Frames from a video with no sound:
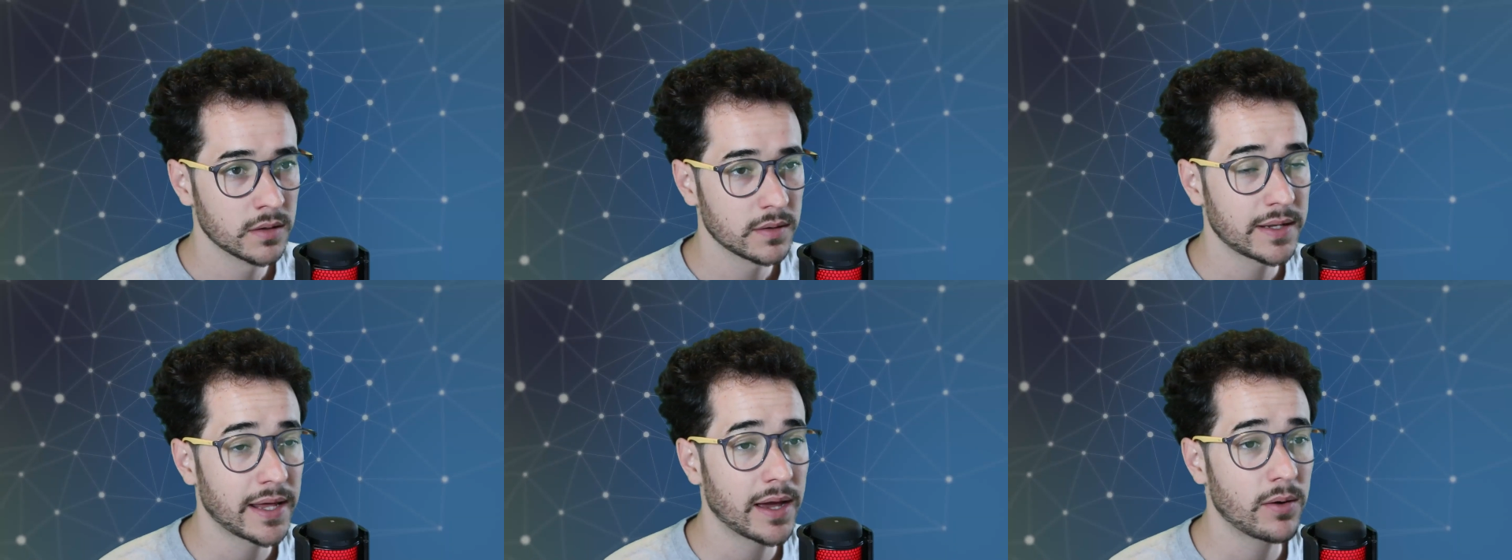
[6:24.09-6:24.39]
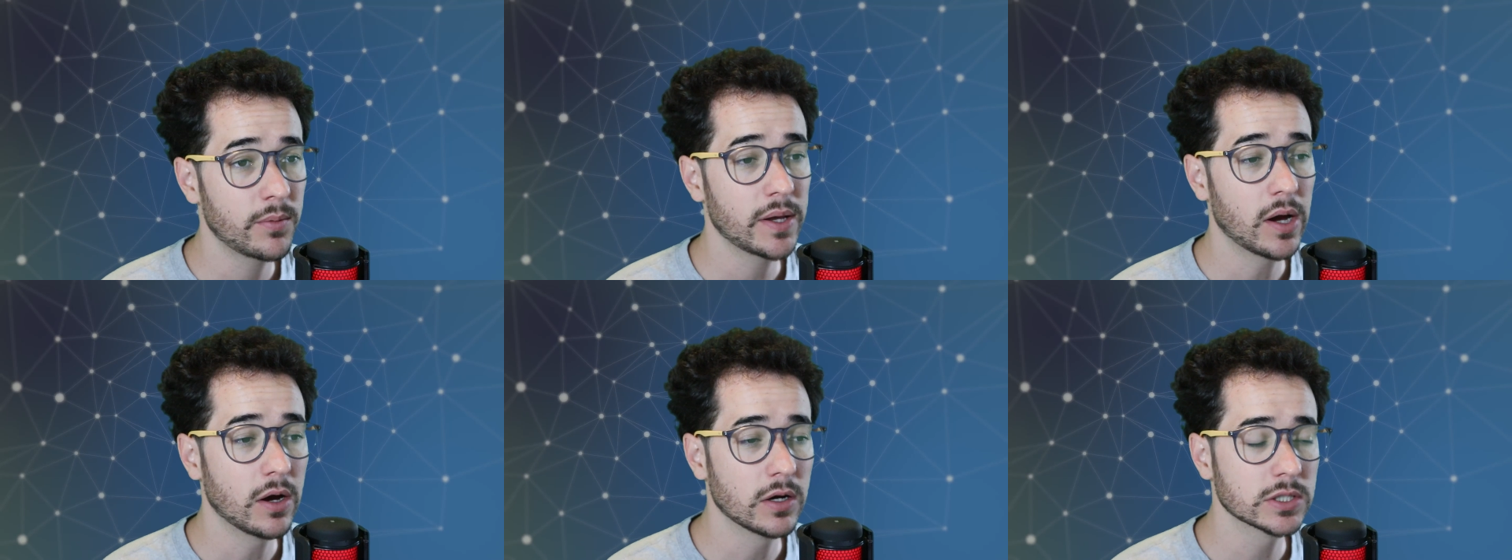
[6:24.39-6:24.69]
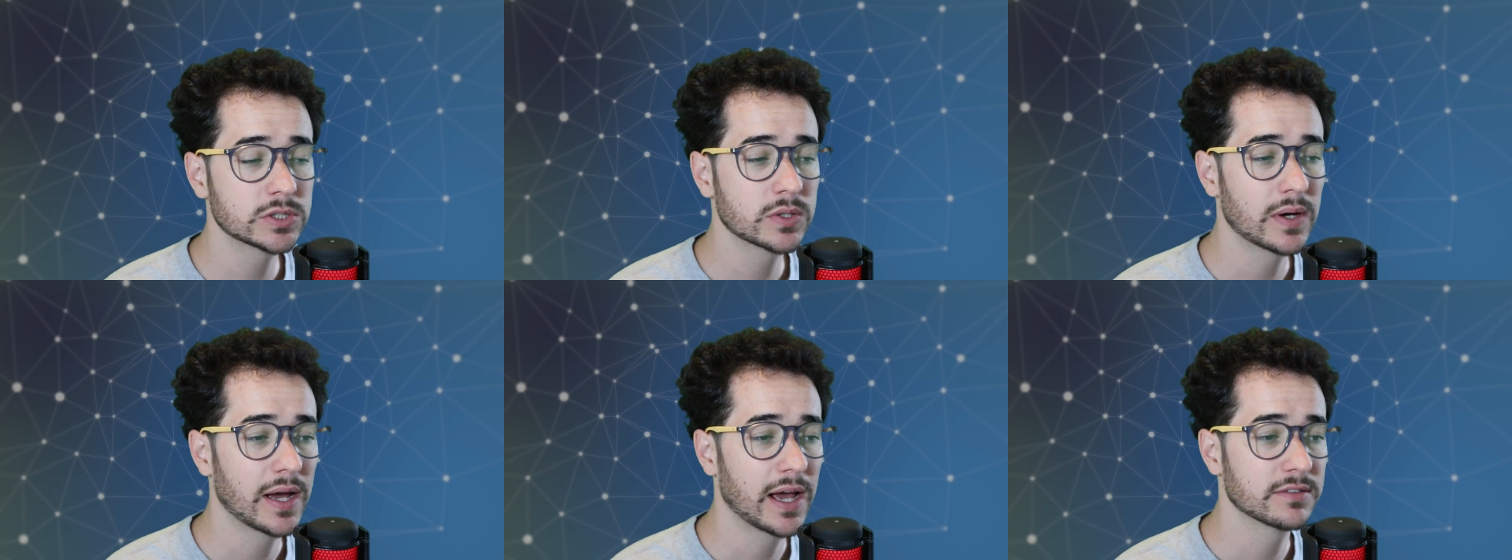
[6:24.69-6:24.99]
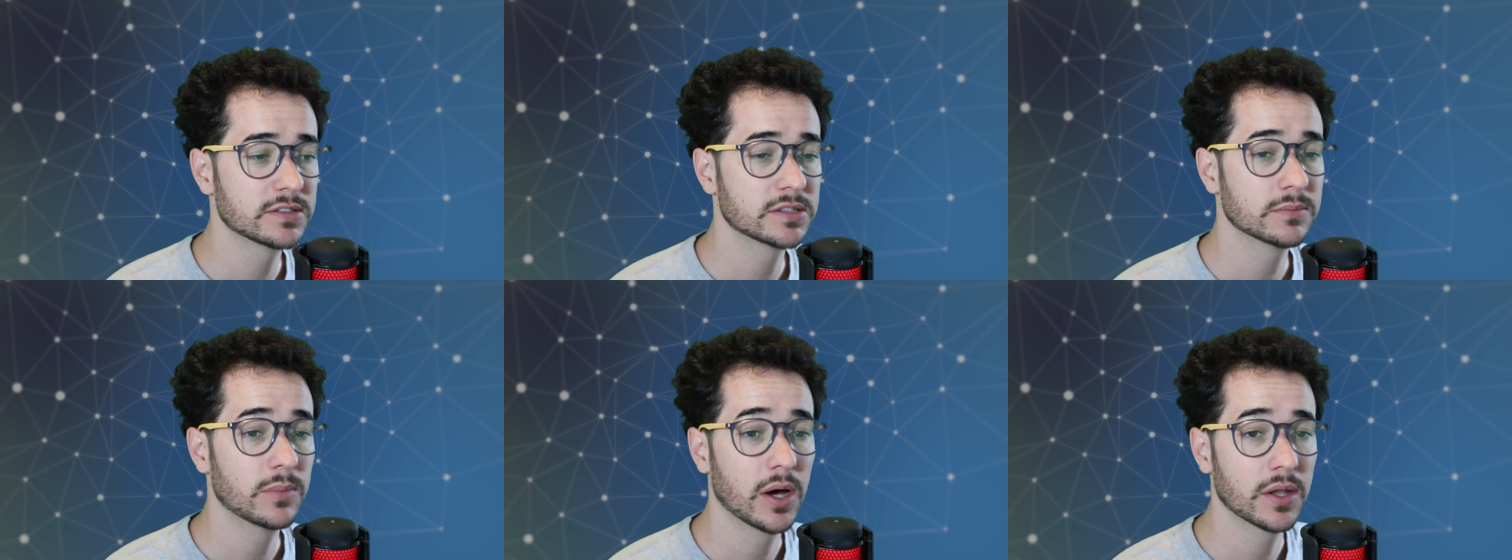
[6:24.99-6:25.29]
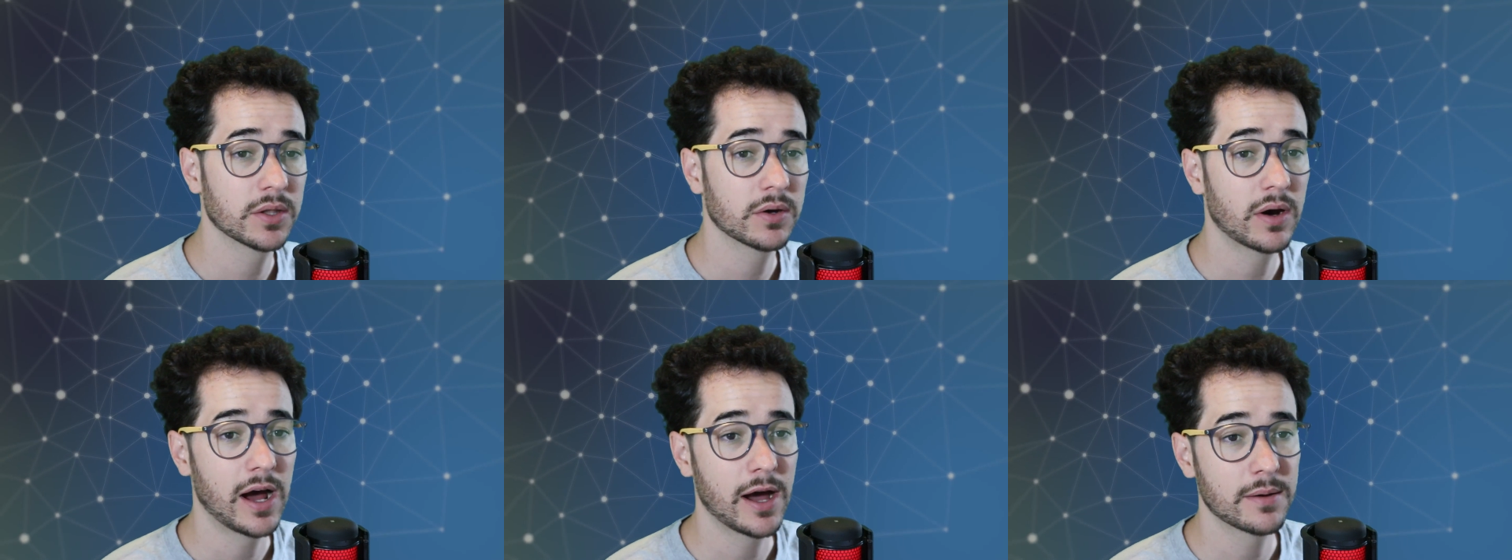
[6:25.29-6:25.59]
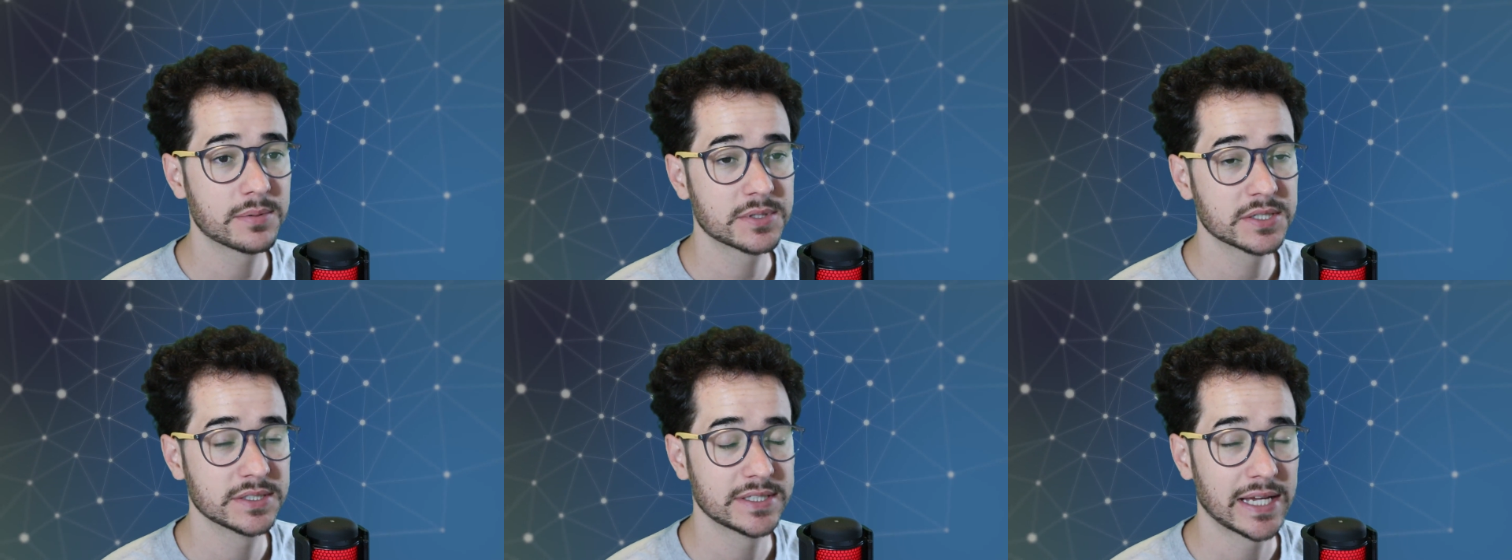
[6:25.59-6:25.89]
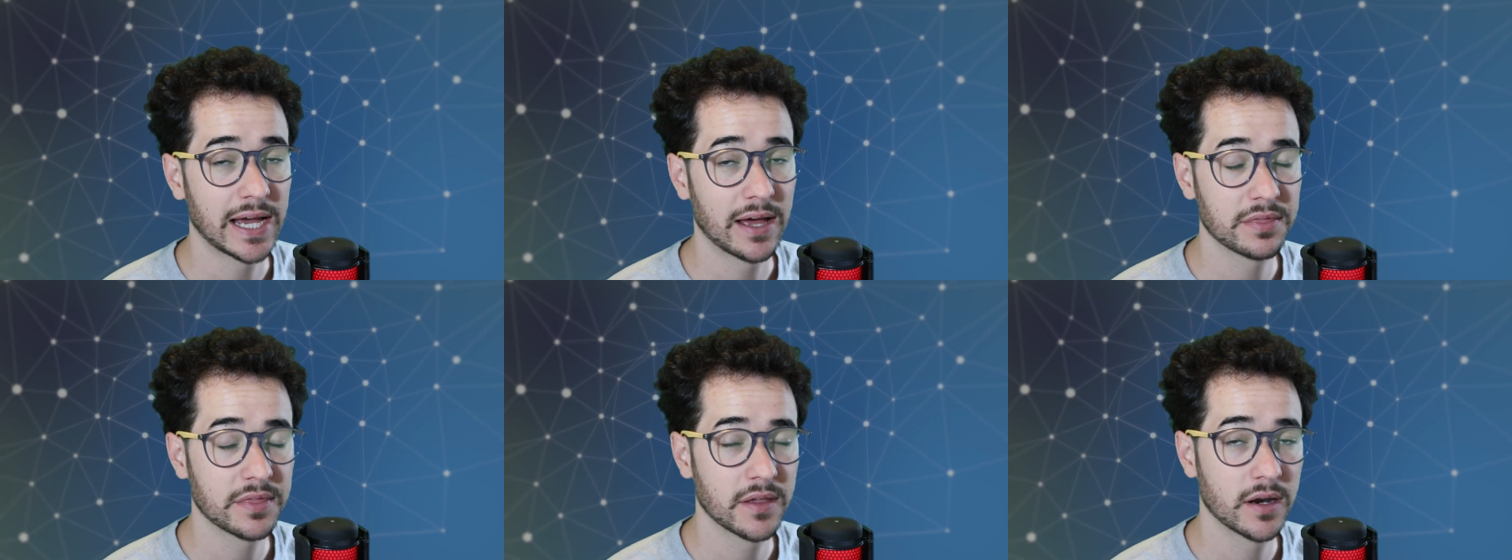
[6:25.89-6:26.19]
Now, we also have some other options
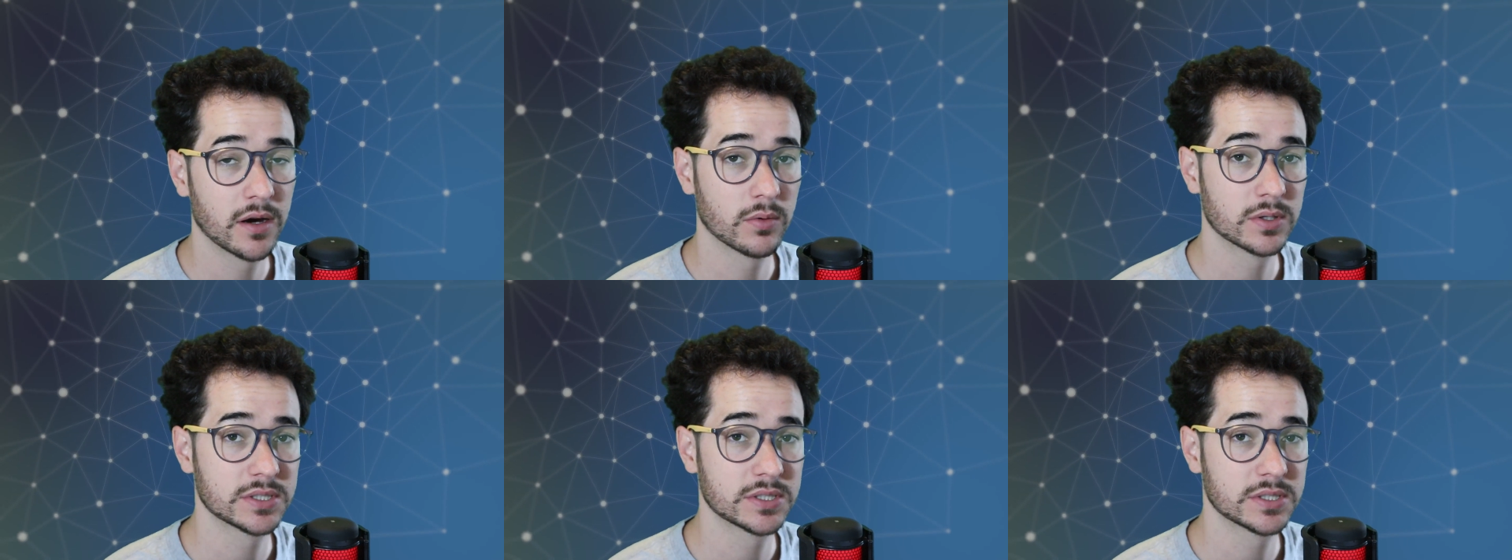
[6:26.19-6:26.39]
out there,